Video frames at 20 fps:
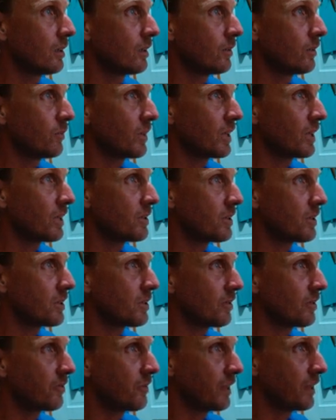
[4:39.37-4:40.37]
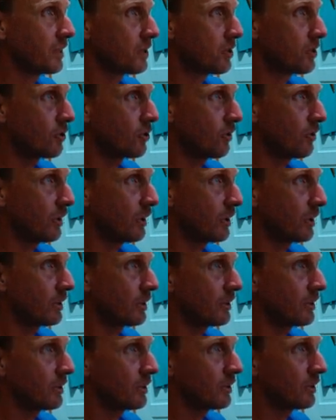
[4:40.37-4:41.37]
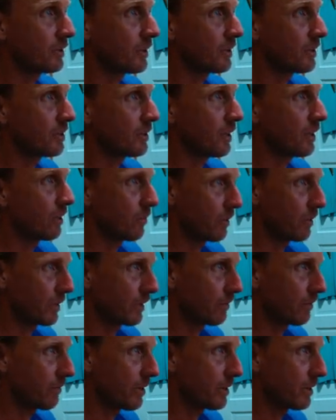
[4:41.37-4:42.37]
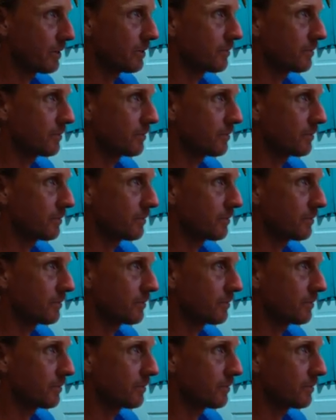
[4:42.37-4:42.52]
Because it's a fixed joint, it's not working right.